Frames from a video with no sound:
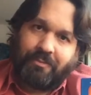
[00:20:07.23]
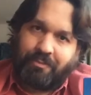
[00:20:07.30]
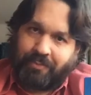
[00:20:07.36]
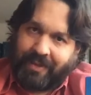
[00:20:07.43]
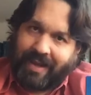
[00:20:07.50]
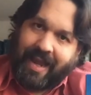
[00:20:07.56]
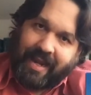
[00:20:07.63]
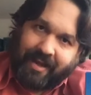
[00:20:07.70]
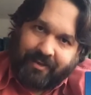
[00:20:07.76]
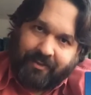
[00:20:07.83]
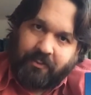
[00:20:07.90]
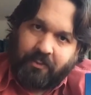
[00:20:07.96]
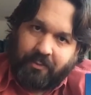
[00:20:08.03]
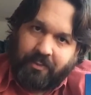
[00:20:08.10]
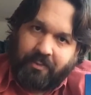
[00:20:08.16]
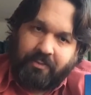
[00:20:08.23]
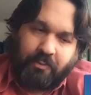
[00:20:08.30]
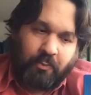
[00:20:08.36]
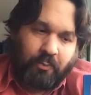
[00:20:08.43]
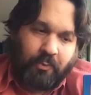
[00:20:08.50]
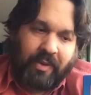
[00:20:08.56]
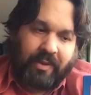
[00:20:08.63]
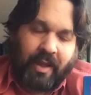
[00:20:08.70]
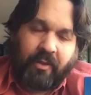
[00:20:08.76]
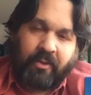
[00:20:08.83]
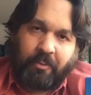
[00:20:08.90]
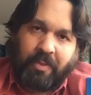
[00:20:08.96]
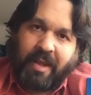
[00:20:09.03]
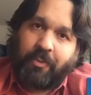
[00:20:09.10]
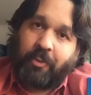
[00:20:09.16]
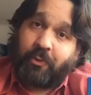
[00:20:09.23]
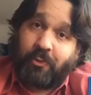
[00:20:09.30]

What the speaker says: play it with other people